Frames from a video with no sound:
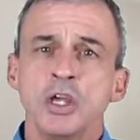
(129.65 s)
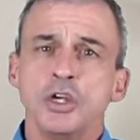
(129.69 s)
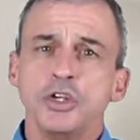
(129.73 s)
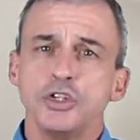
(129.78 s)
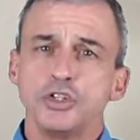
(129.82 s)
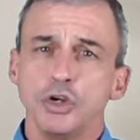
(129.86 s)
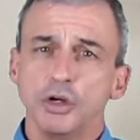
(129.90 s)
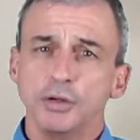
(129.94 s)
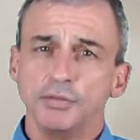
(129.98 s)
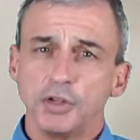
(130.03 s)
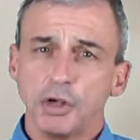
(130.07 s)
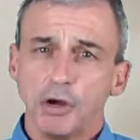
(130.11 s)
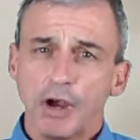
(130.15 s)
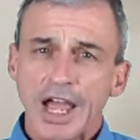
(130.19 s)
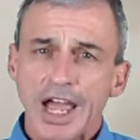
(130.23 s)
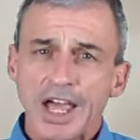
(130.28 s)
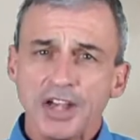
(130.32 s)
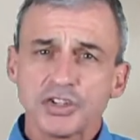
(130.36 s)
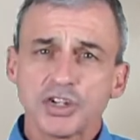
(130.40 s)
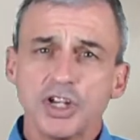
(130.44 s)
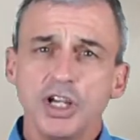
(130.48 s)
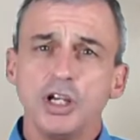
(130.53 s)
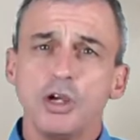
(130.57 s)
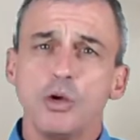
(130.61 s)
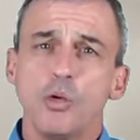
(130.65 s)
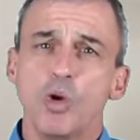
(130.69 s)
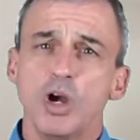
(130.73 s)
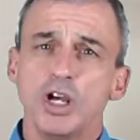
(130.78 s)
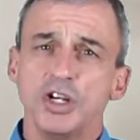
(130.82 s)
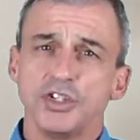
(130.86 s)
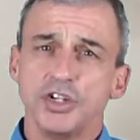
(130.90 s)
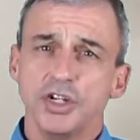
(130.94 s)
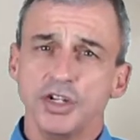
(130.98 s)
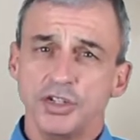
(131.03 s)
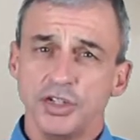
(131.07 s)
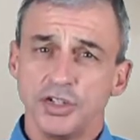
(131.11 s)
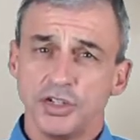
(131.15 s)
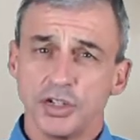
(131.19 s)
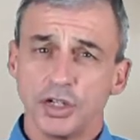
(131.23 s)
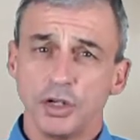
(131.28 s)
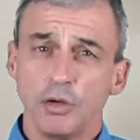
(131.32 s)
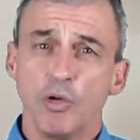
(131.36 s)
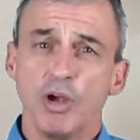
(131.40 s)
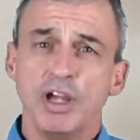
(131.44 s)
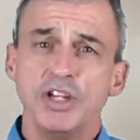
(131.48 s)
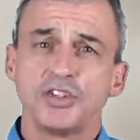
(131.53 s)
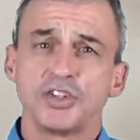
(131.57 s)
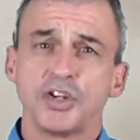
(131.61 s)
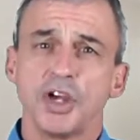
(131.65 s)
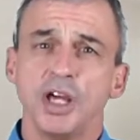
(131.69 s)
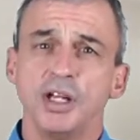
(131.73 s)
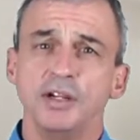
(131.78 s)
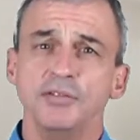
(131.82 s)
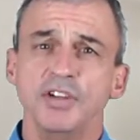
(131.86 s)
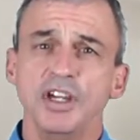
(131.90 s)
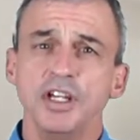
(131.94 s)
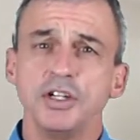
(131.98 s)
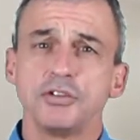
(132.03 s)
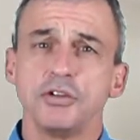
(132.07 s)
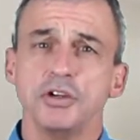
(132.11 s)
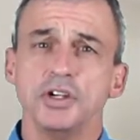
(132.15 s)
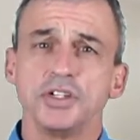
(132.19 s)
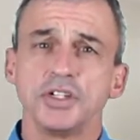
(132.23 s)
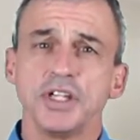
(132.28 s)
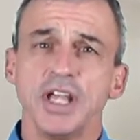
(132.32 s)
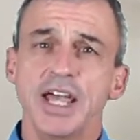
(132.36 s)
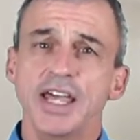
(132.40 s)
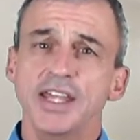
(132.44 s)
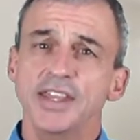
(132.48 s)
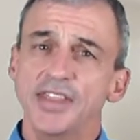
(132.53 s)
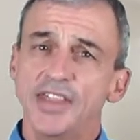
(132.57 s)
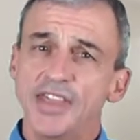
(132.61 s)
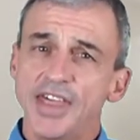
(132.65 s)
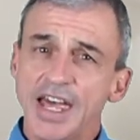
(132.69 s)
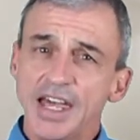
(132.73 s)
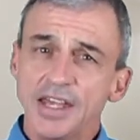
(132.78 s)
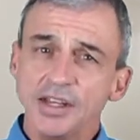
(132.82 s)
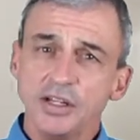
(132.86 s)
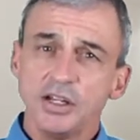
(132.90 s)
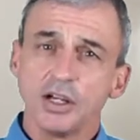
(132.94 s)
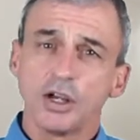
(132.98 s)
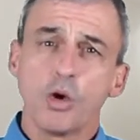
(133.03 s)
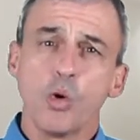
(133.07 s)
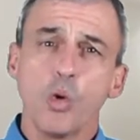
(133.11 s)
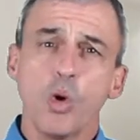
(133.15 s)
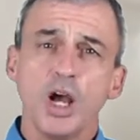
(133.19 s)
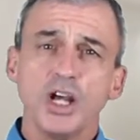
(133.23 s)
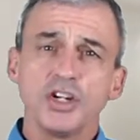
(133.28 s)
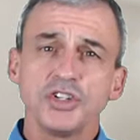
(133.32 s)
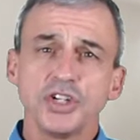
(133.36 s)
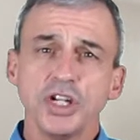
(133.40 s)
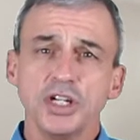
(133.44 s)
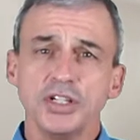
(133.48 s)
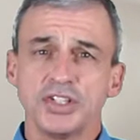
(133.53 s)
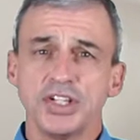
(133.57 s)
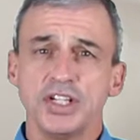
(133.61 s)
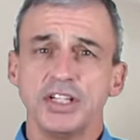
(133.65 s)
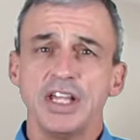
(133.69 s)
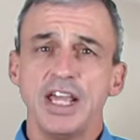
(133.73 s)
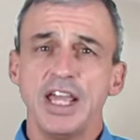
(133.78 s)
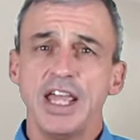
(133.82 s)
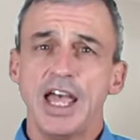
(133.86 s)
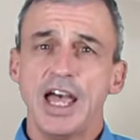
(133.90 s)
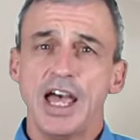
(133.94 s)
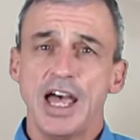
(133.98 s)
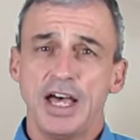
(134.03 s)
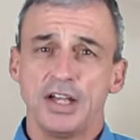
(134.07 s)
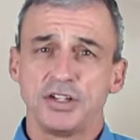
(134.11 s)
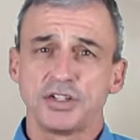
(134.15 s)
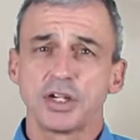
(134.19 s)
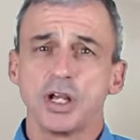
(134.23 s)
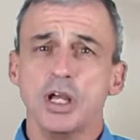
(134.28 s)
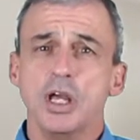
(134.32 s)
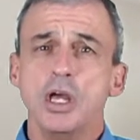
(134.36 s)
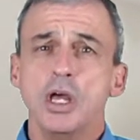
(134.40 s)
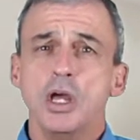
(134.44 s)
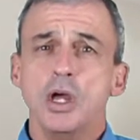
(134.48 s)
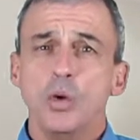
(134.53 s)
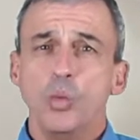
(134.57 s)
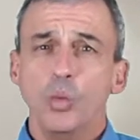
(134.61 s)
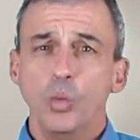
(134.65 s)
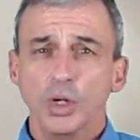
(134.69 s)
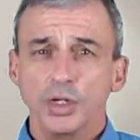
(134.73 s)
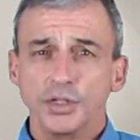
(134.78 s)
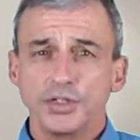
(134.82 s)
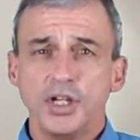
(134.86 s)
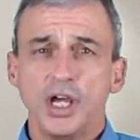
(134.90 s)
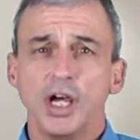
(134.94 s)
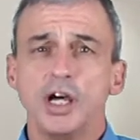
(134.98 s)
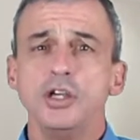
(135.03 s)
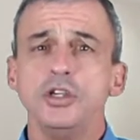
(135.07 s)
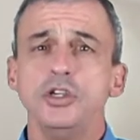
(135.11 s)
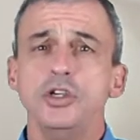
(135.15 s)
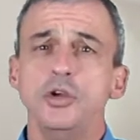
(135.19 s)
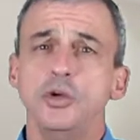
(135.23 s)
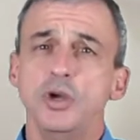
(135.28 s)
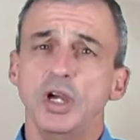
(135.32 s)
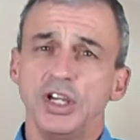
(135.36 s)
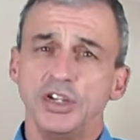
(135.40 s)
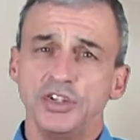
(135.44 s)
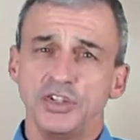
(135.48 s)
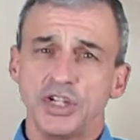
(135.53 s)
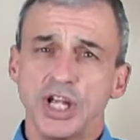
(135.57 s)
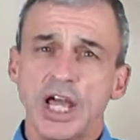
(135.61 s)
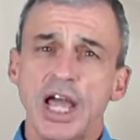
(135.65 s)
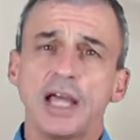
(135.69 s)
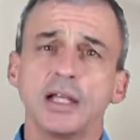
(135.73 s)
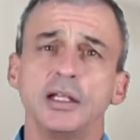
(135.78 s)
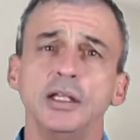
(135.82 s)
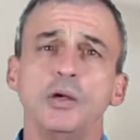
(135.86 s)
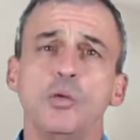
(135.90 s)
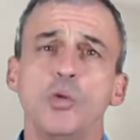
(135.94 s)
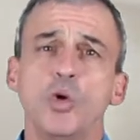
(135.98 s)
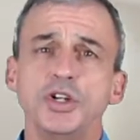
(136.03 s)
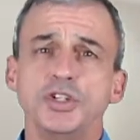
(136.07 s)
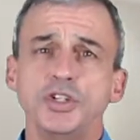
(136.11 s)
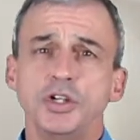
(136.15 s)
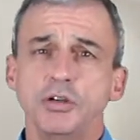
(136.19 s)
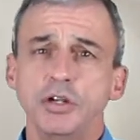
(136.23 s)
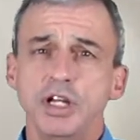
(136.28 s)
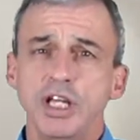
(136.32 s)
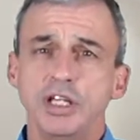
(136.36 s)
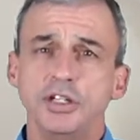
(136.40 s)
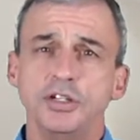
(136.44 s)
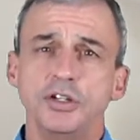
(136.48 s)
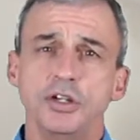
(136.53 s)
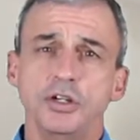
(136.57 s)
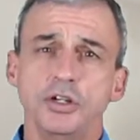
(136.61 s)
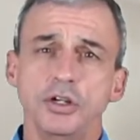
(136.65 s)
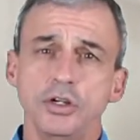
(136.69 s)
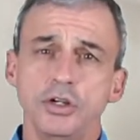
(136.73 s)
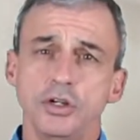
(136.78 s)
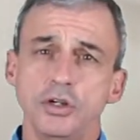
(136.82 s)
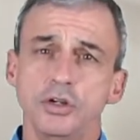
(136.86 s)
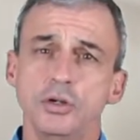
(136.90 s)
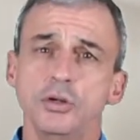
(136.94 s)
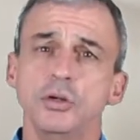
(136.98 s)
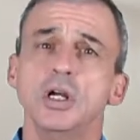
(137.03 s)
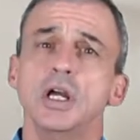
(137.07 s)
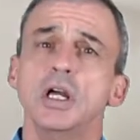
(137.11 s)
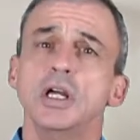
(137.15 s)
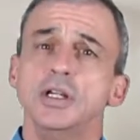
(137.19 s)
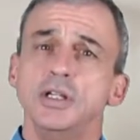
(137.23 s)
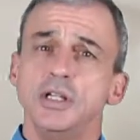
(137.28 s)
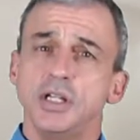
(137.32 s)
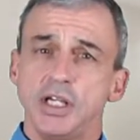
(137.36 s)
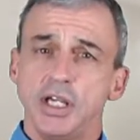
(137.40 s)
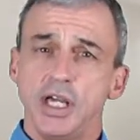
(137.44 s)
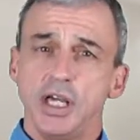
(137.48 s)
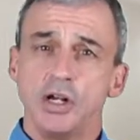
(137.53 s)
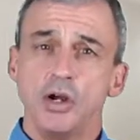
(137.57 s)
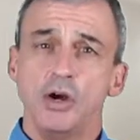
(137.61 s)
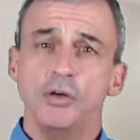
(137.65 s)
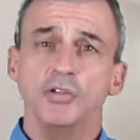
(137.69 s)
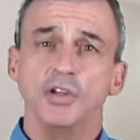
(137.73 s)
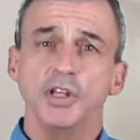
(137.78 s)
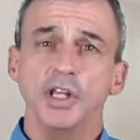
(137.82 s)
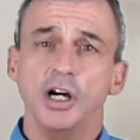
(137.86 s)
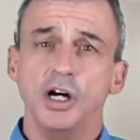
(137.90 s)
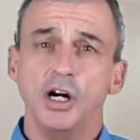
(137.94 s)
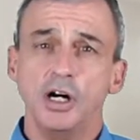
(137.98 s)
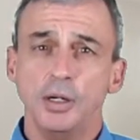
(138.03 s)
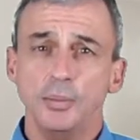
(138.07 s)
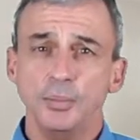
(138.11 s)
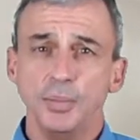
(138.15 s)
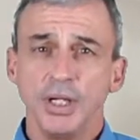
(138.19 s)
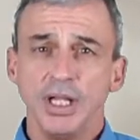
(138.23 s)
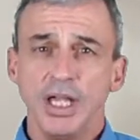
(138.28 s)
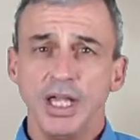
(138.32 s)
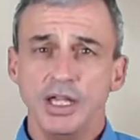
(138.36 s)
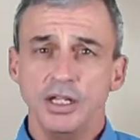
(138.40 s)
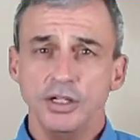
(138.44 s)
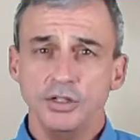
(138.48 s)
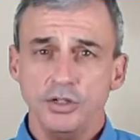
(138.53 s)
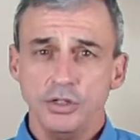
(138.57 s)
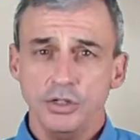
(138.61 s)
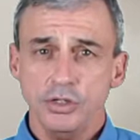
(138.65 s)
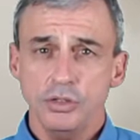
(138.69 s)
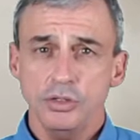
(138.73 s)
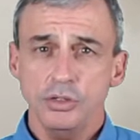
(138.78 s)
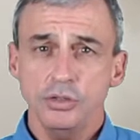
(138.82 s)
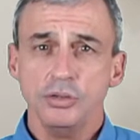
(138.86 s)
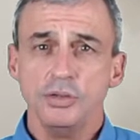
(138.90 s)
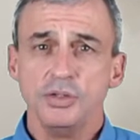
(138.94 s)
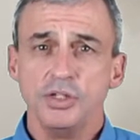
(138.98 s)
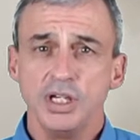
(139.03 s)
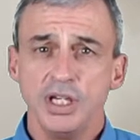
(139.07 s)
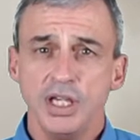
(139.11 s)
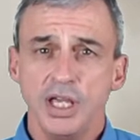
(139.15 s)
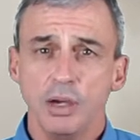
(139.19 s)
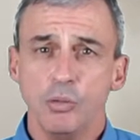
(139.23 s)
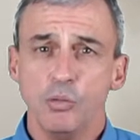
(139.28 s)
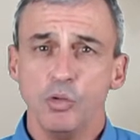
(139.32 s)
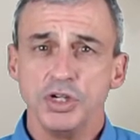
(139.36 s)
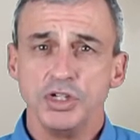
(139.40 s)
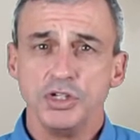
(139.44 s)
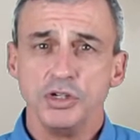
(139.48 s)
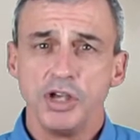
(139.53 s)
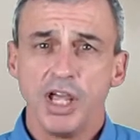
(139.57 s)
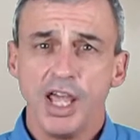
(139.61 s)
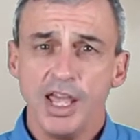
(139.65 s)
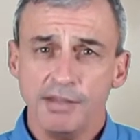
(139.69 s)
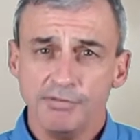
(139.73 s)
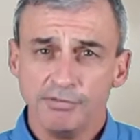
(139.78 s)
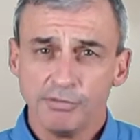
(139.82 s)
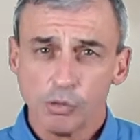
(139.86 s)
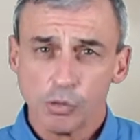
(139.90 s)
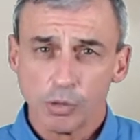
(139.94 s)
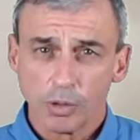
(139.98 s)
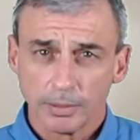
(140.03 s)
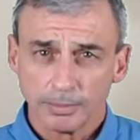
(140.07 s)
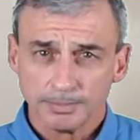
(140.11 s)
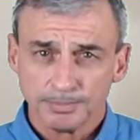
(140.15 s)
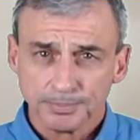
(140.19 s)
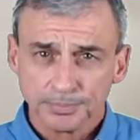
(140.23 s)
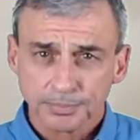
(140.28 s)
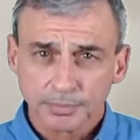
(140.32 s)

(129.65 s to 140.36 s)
So if they're asking questions, it's a great sign of interest, and then the questions that they ask will tell you exactly what you need to do to get over the hump and to get what you came for.